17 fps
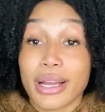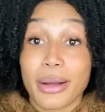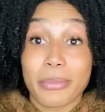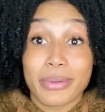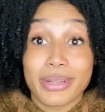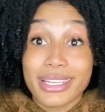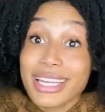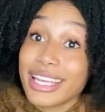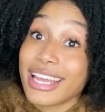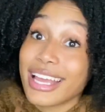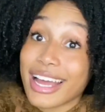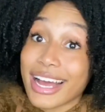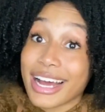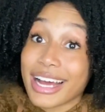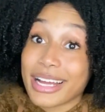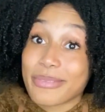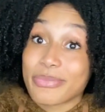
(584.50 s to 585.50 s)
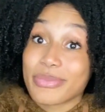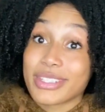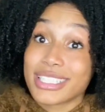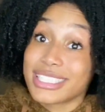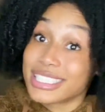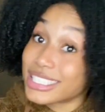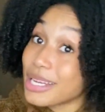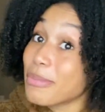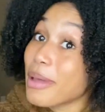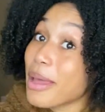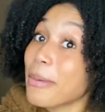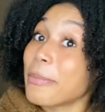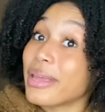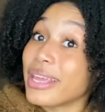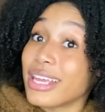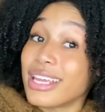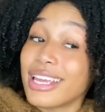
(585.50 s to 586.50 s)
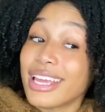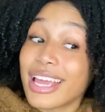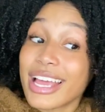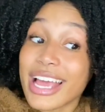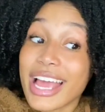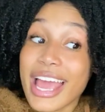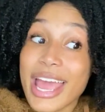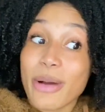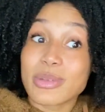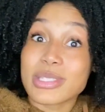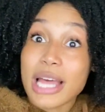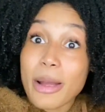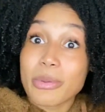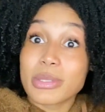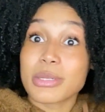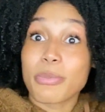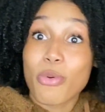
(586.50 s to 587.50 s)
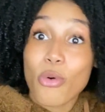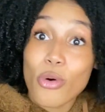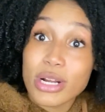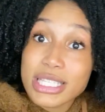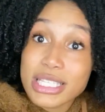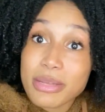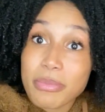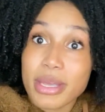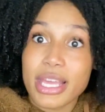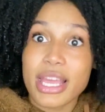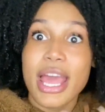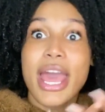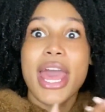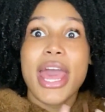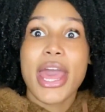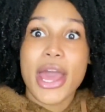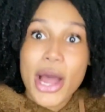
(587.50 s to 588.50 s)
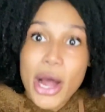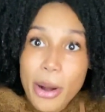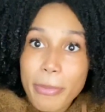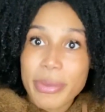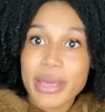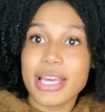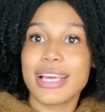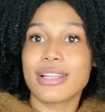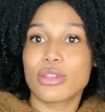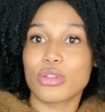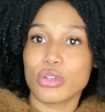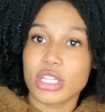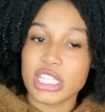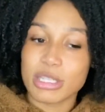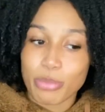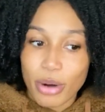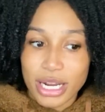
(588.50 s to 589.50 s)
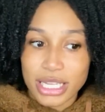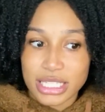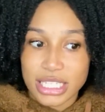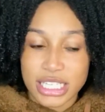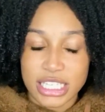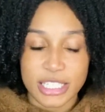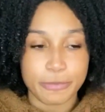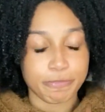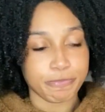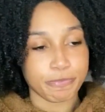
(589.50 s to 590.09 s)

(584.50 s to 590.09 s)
But look at God. She met me and was able to pour into me, help me get through this process.